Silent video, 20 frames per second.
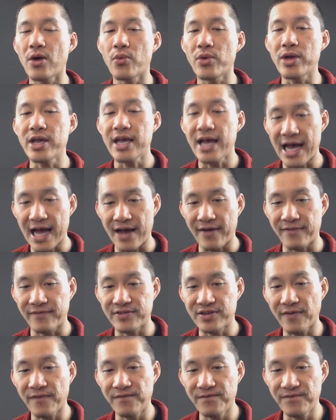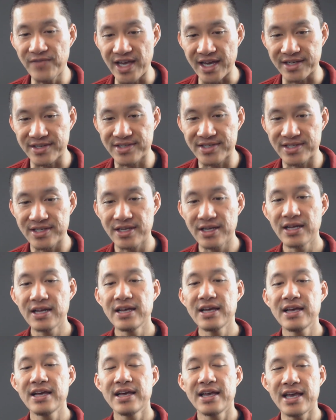we have to fix.
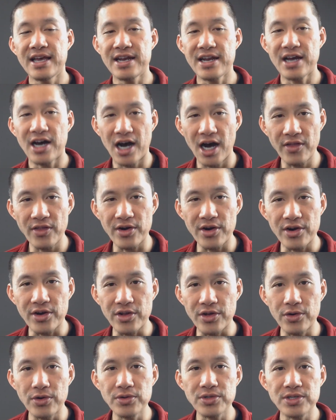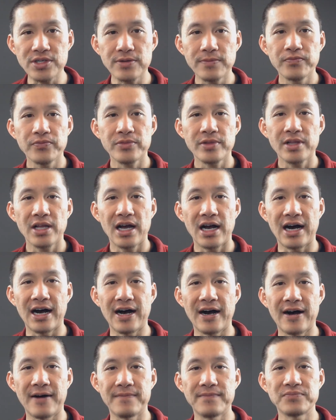In other news,
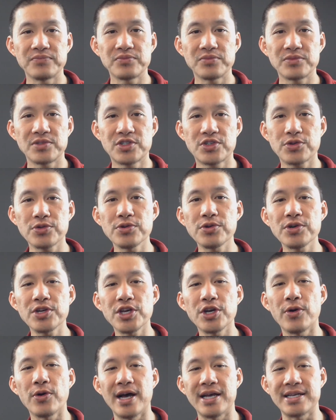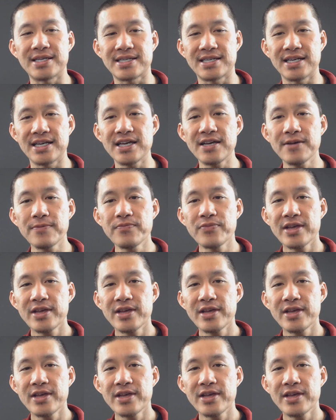TrueUSD